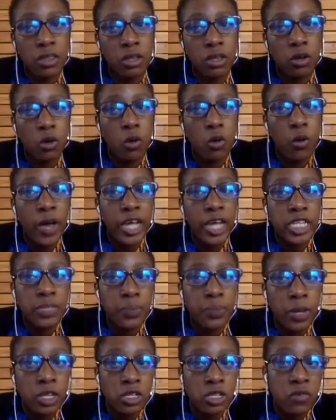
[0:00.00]
the core
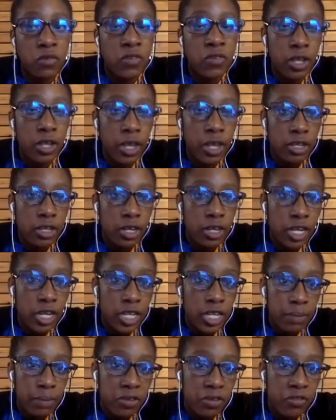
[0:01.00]
aspects of innate and
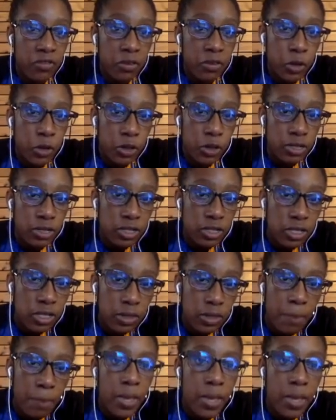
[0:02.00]
adaptive immunity.